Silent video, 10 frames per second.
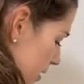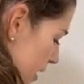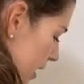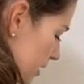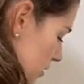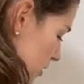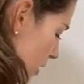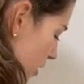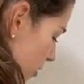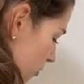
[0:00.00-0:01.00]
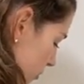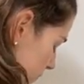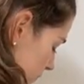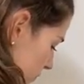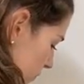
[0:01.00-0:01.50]
And so
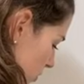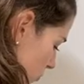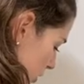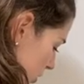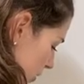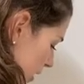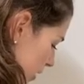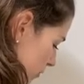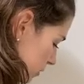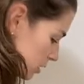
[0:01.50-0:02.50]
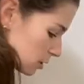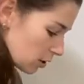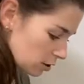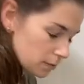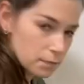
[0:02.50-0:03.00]
when you hit it with
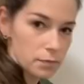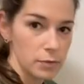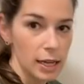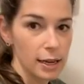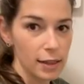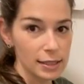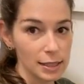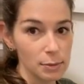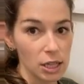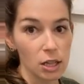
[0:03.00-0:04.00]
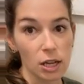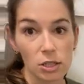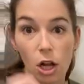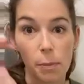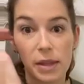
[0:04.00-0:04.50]
salt, and that seems like a lot of
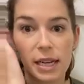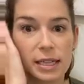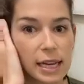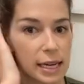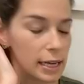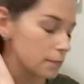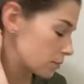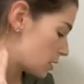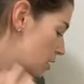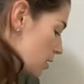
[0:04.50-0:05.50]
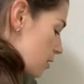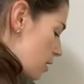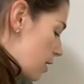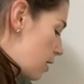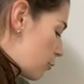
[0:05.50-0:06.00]
salt, but they can take it.
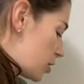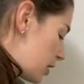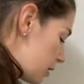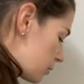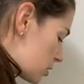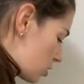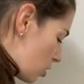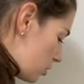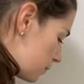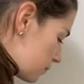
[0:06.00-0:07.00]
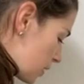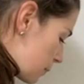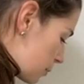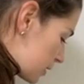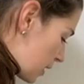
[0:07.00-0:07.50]
When you hit it with salt, it
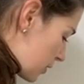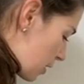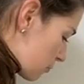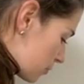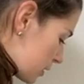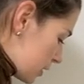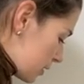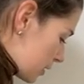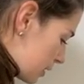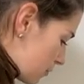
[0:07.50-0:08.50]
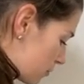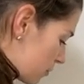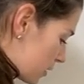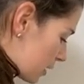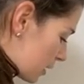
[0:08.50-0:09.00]
brings out that really, really